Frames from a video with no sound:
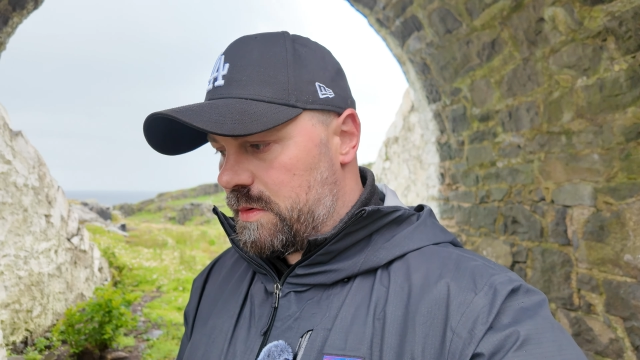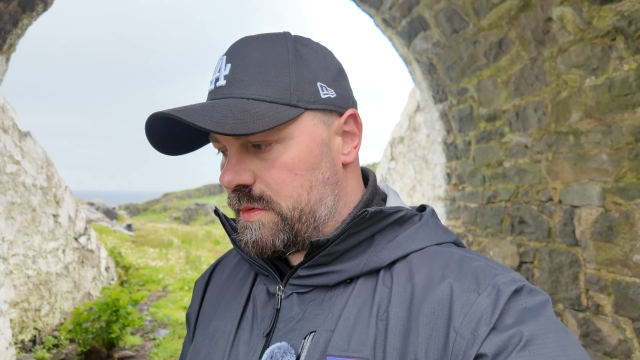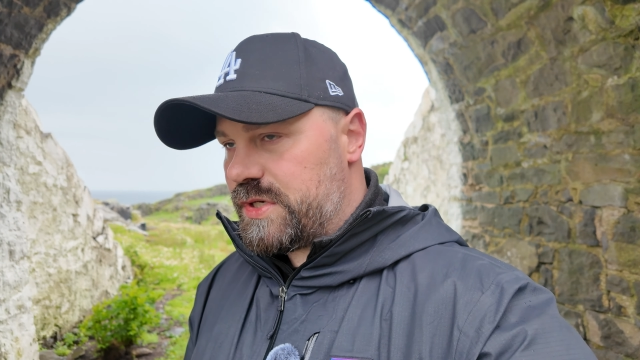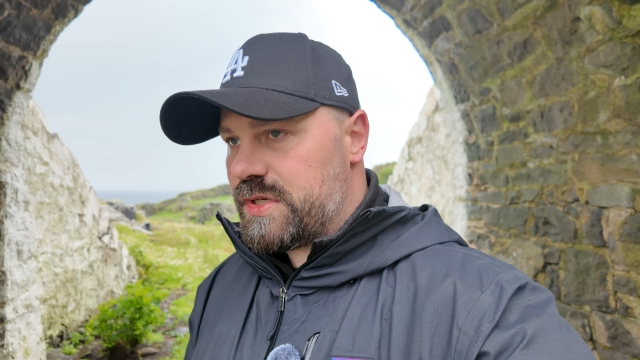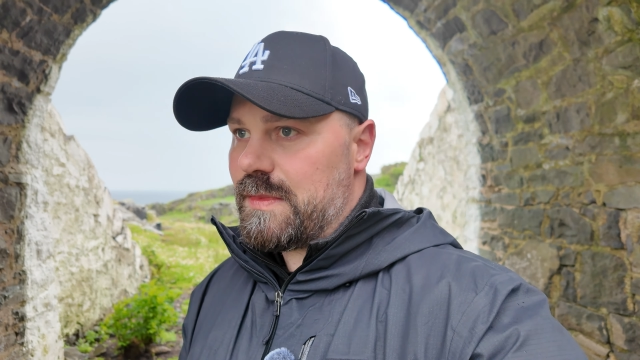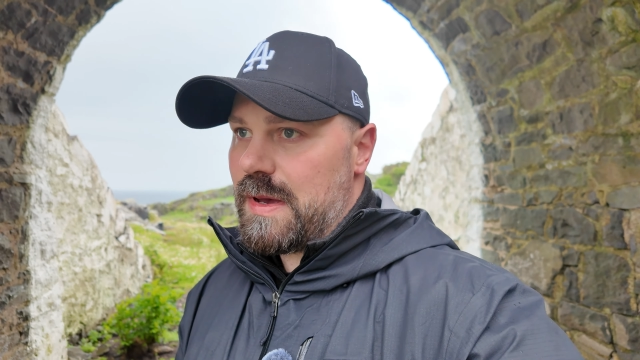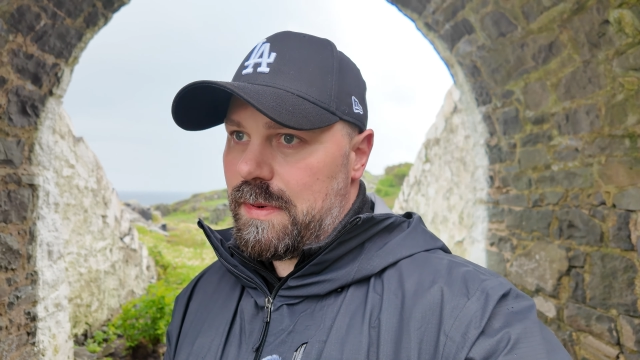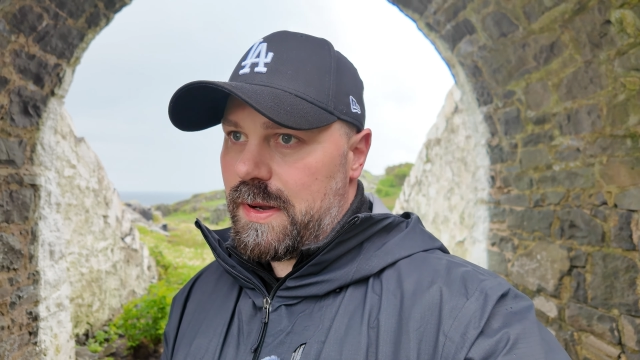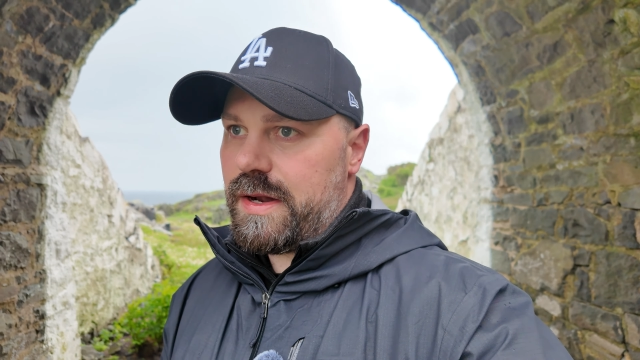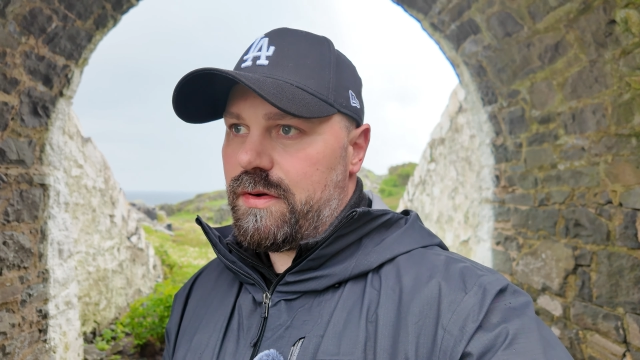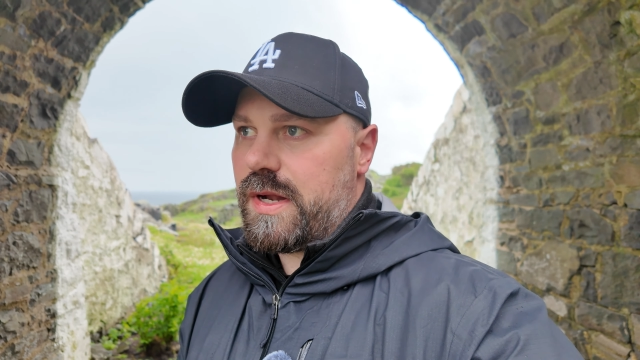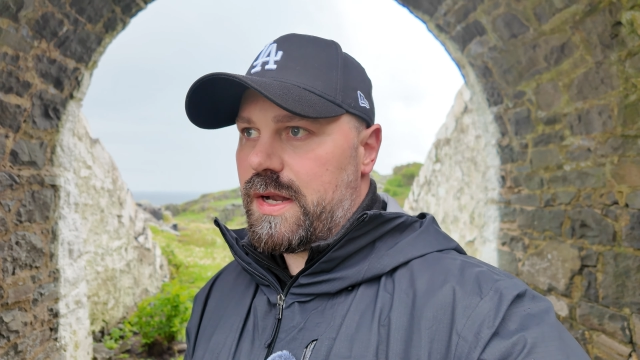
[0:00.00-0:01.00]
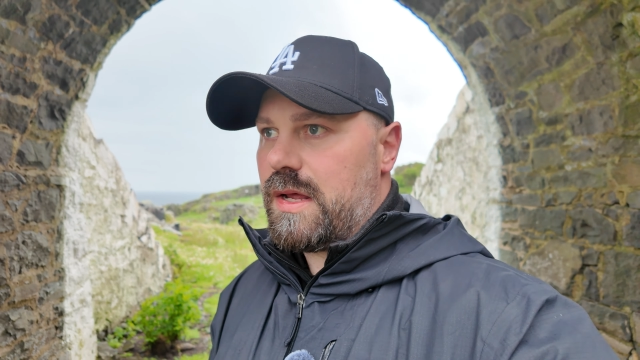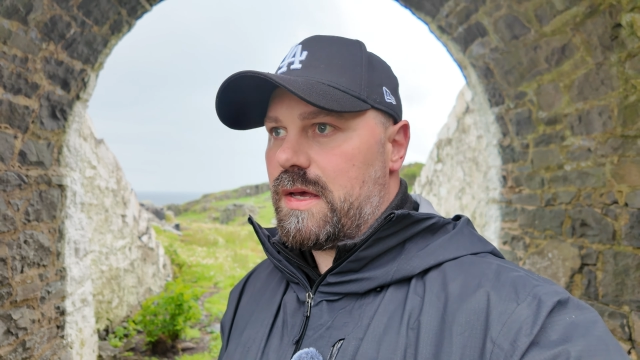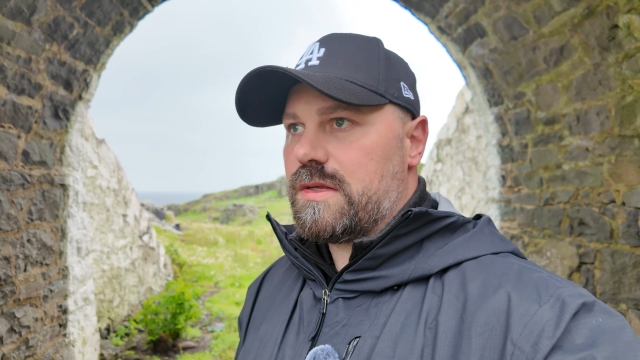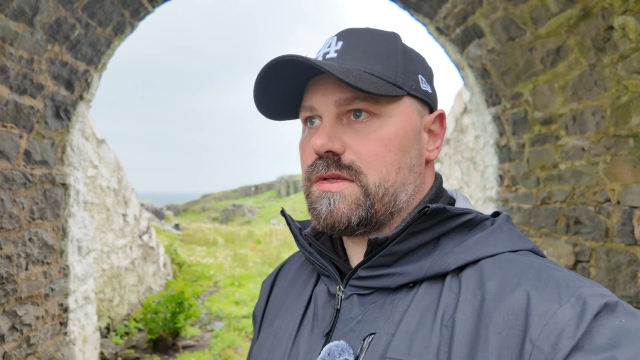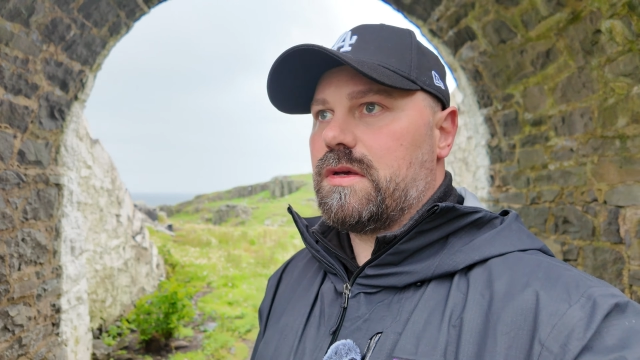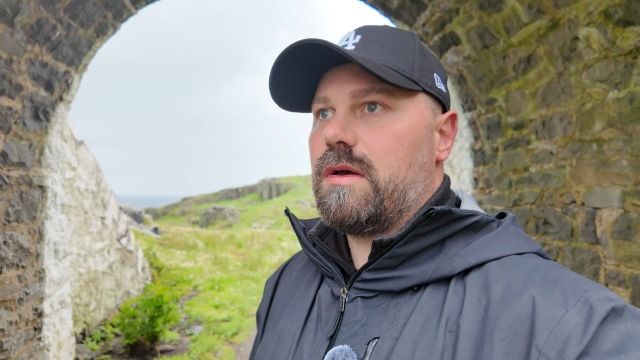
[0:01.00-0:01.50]
which is my plan right
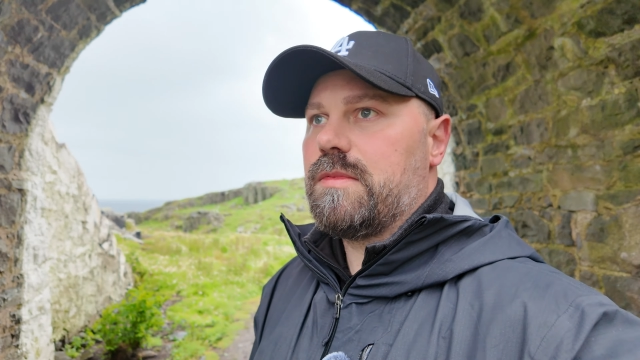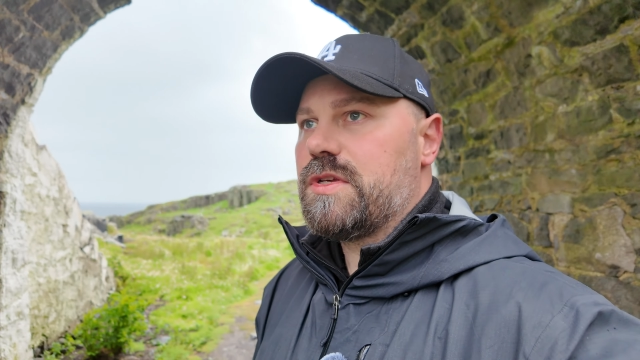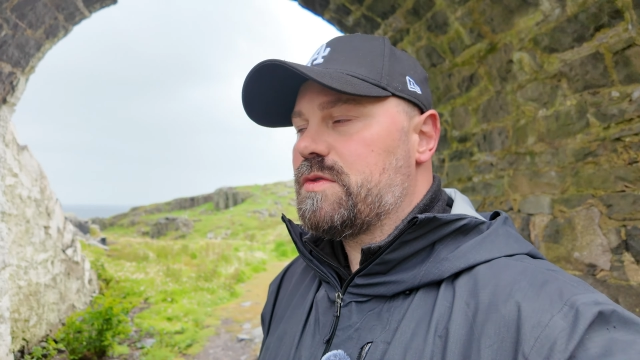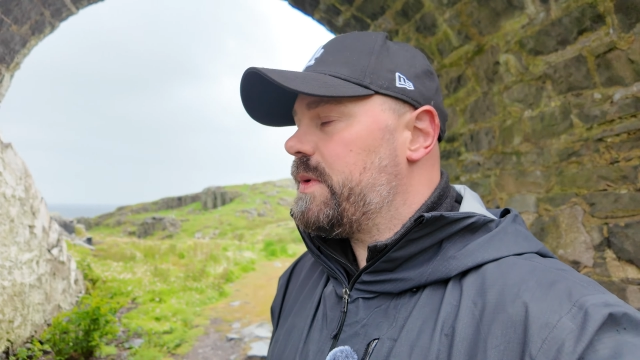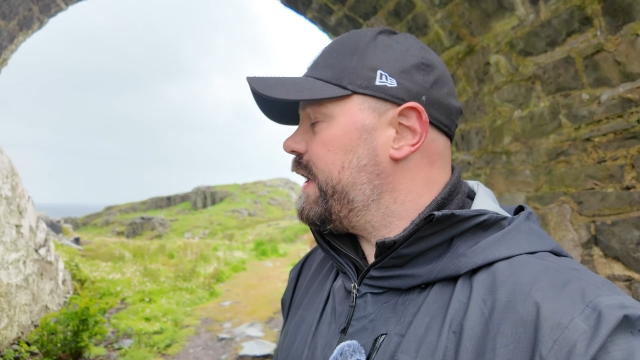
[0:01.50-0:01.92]
now. So I'm just